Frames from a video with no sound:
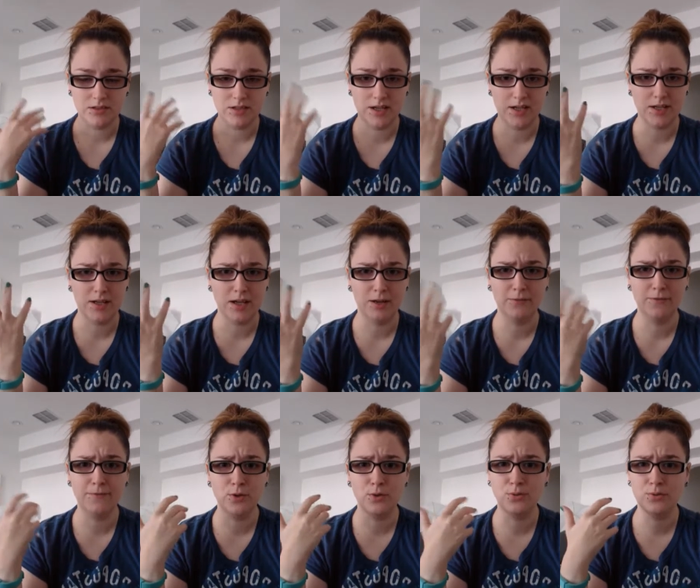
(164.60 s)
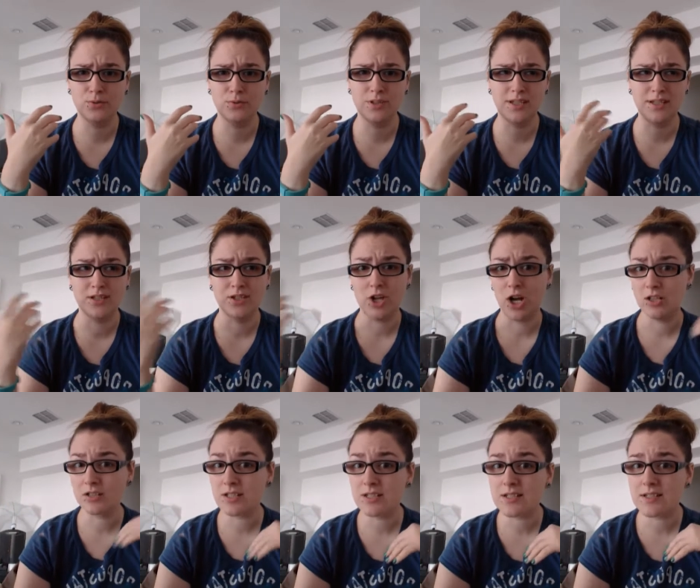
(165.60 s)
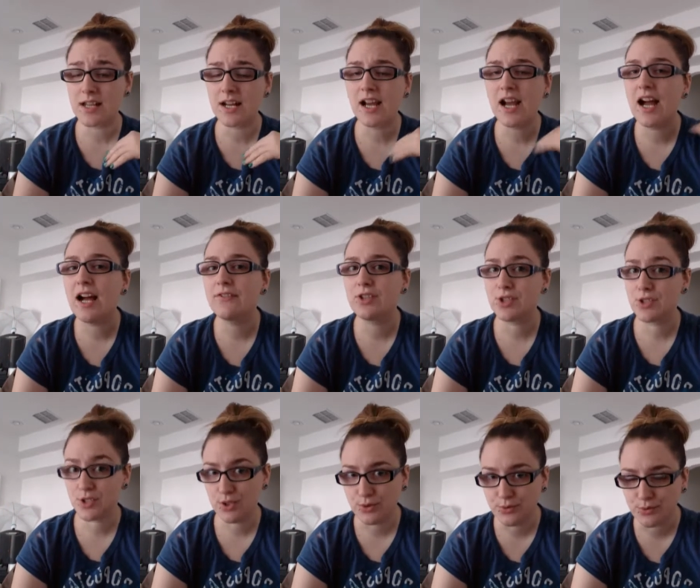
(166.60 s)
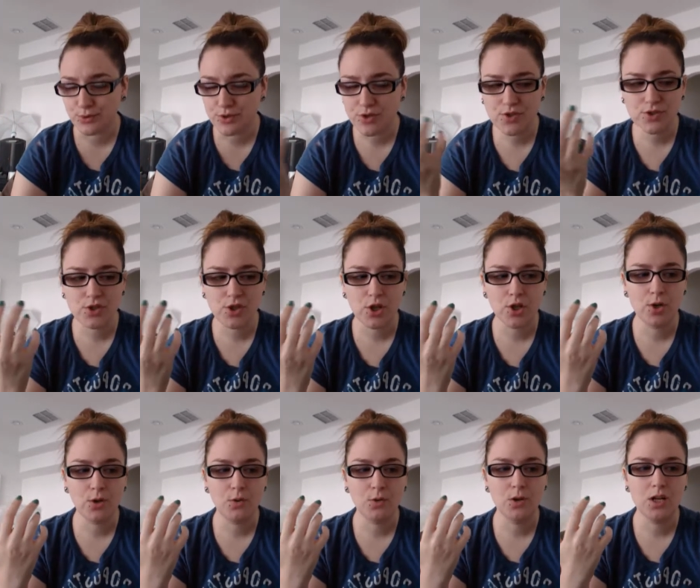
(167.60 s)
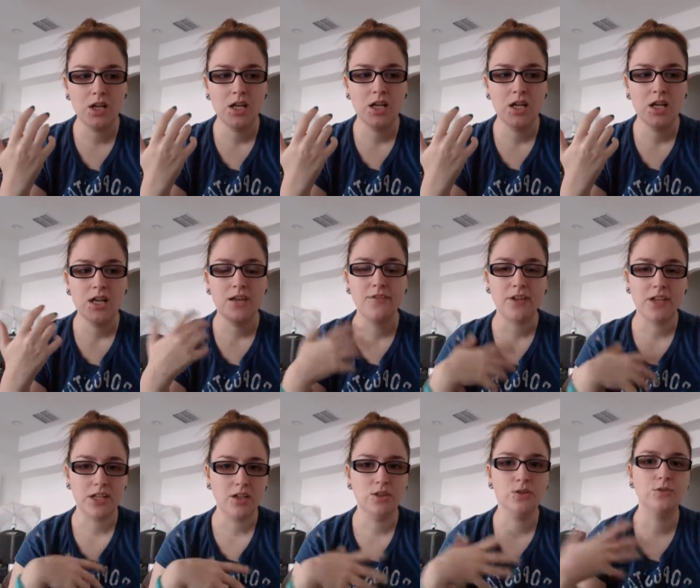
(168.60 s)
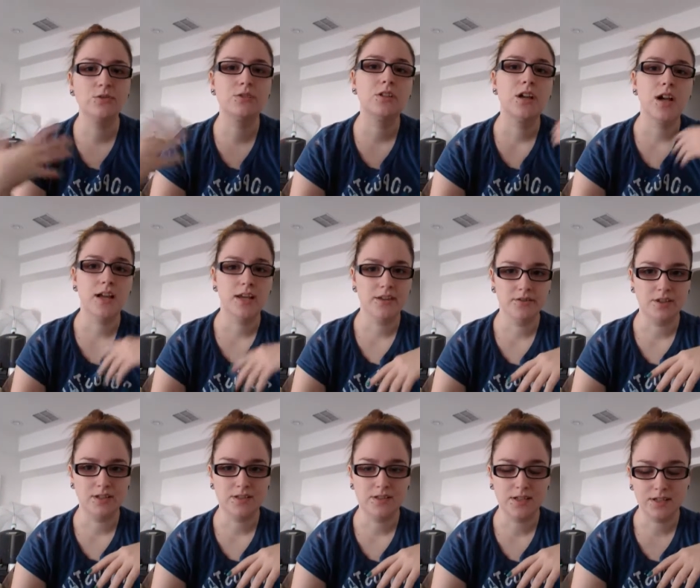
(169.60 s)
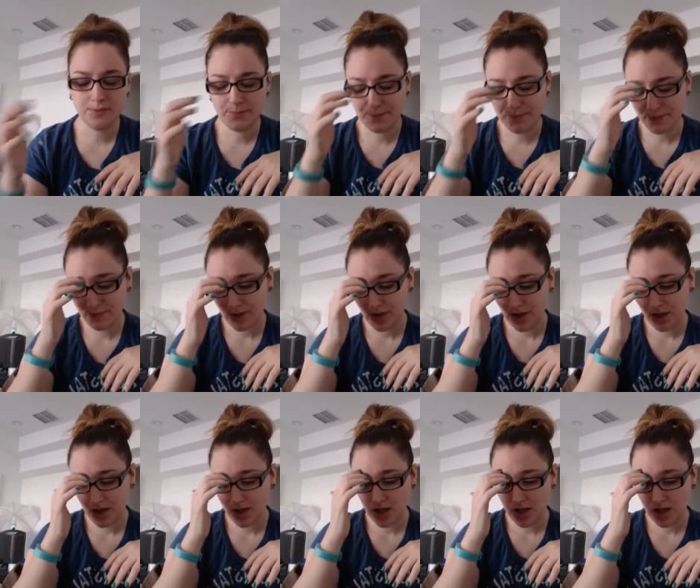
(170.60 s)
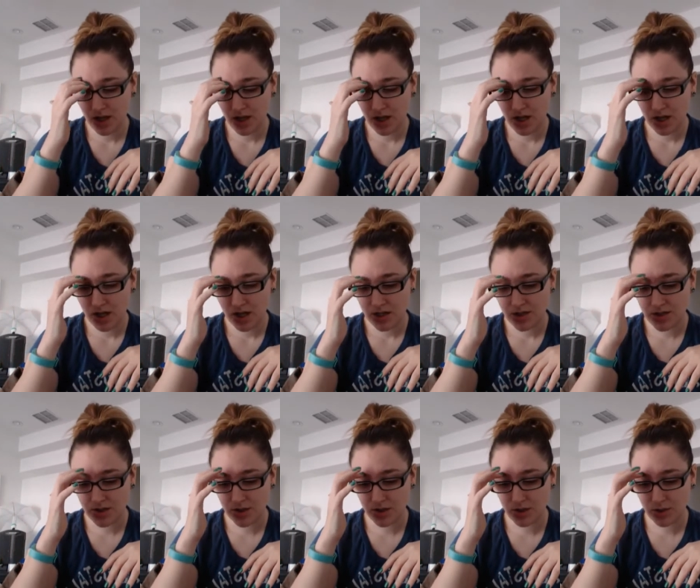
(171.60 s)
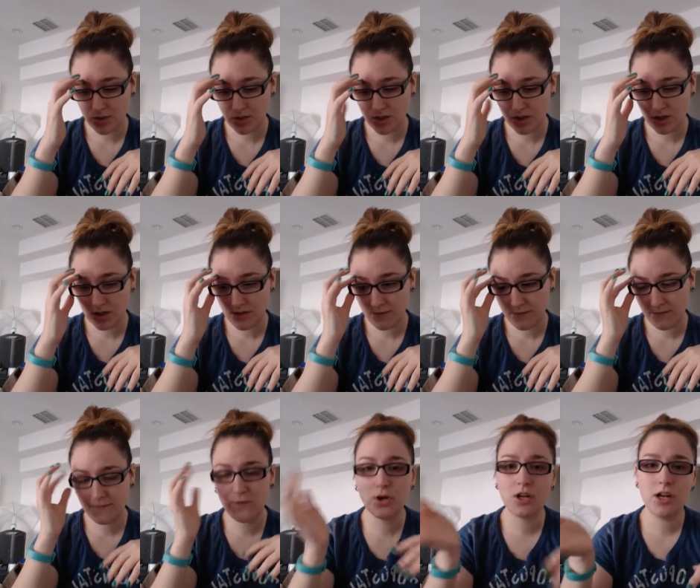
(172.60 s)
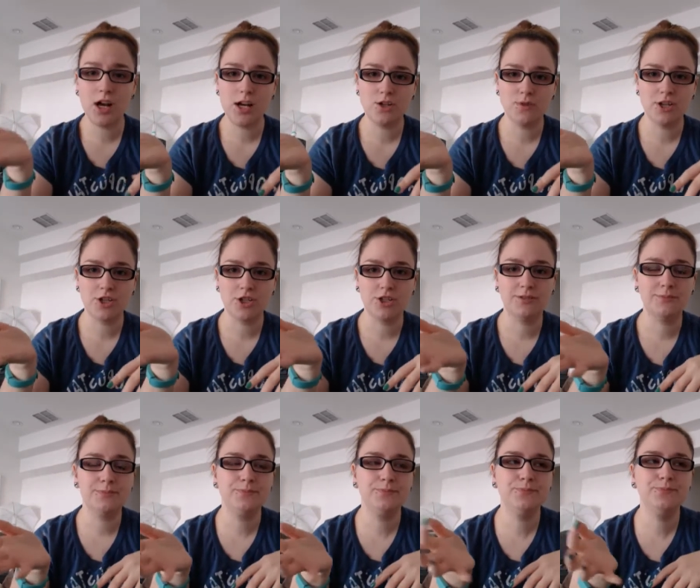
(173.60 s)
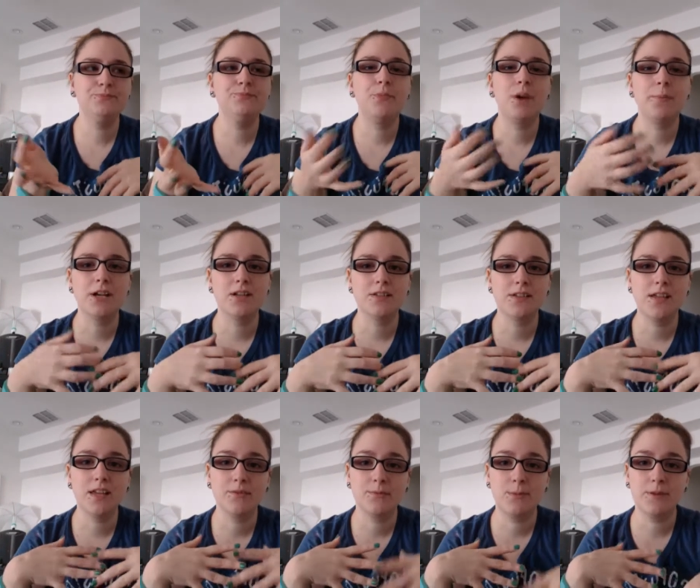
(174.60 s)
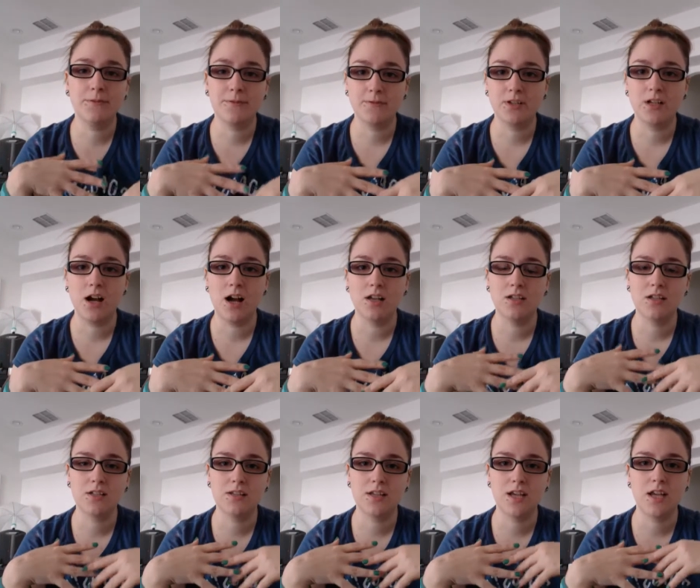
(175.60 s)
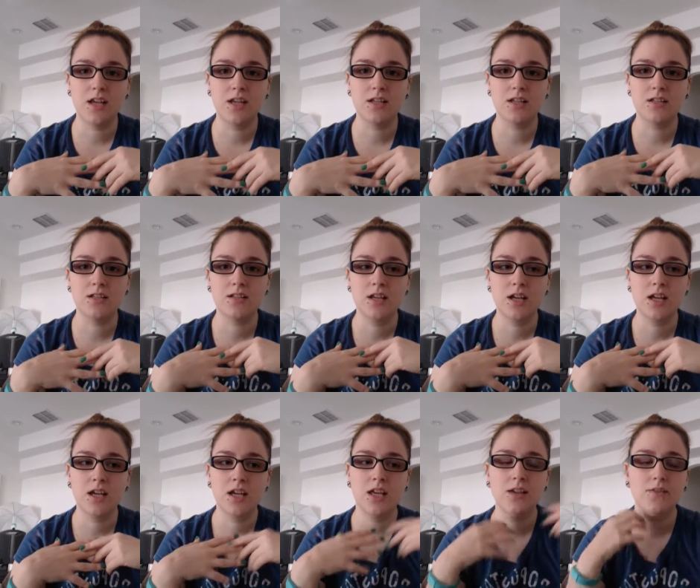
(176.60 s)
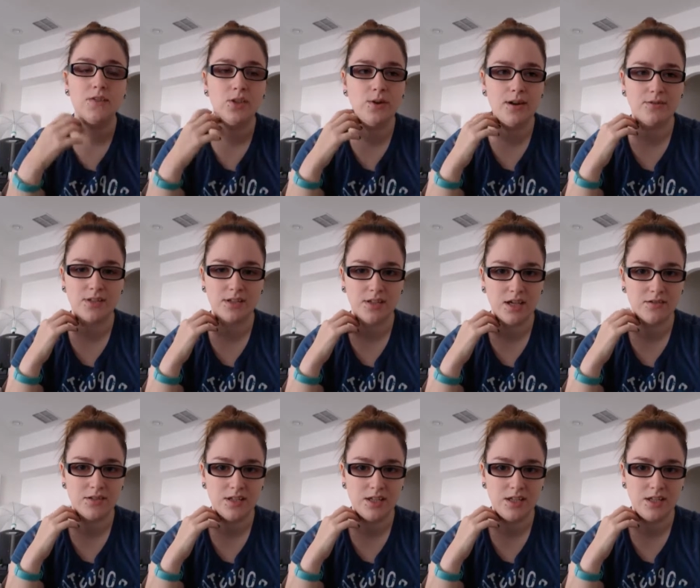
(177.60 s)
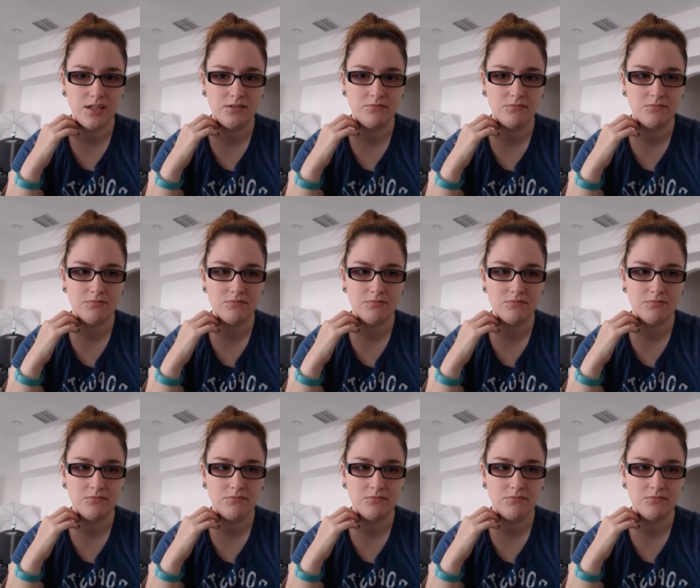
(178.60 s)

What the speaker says: a food intolerance that I have is gluten, so if I eat gluten, I get really sick. So for graduation, my parents had given me $50, and even though I was allowed to eat,